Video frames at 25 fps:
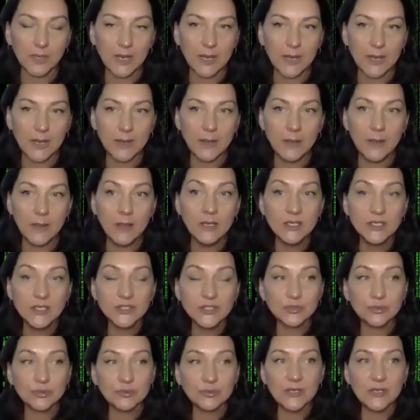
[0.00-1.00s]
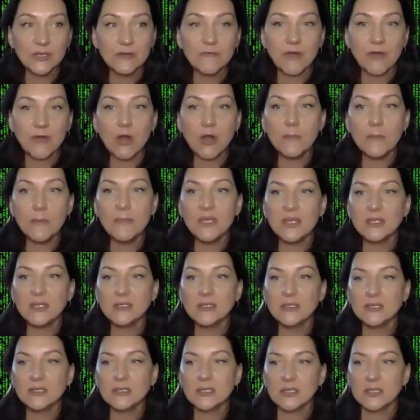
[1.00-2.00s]
Okay. So the
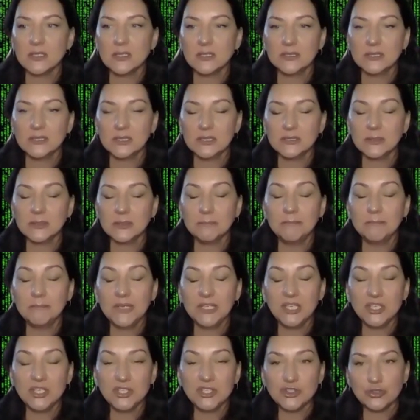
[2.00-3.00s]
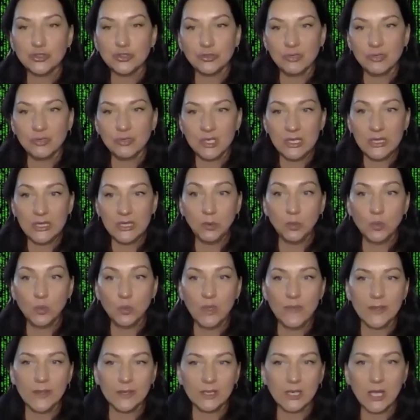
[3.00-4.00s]
environment is a big issue, and the
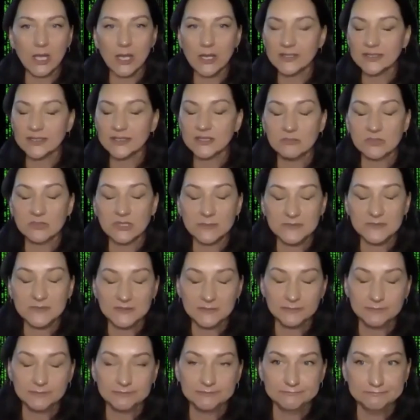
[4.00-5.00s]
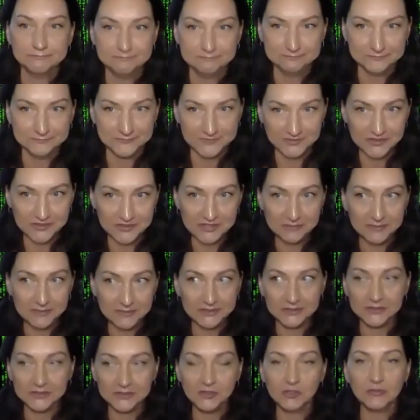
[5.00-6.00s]
one that kind of sometimes
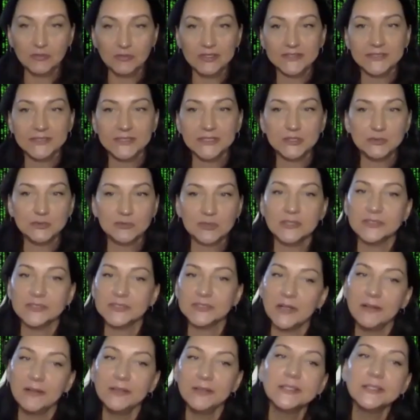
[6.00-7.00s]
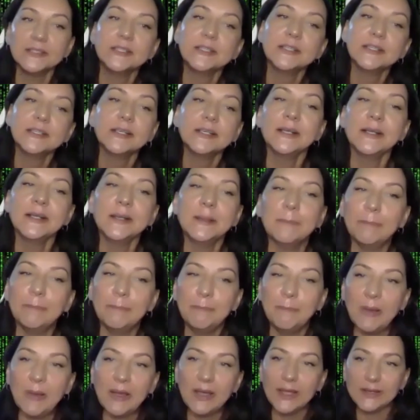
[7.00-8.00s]
like crazy, as you can tell.
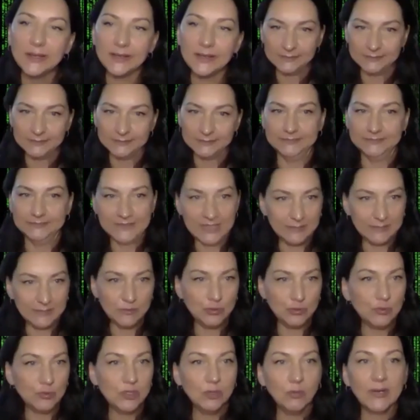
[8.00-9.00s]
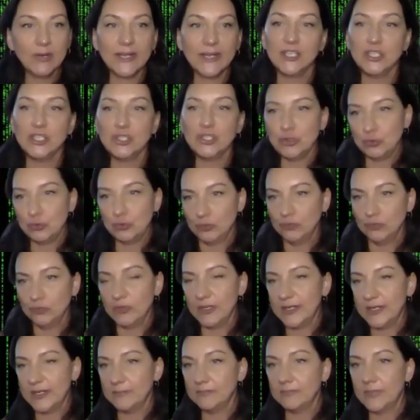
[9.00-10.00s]
But I'm doing what I can do,
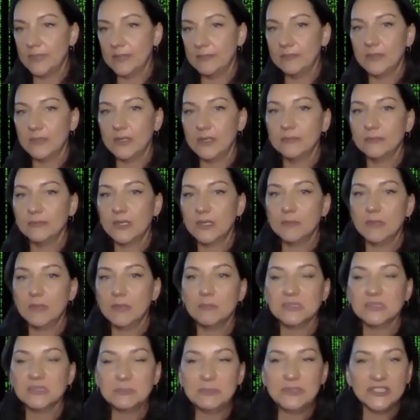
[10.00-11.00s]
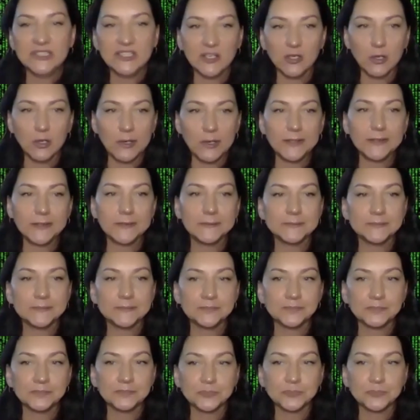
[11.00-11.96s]
right? I'm speaking on it.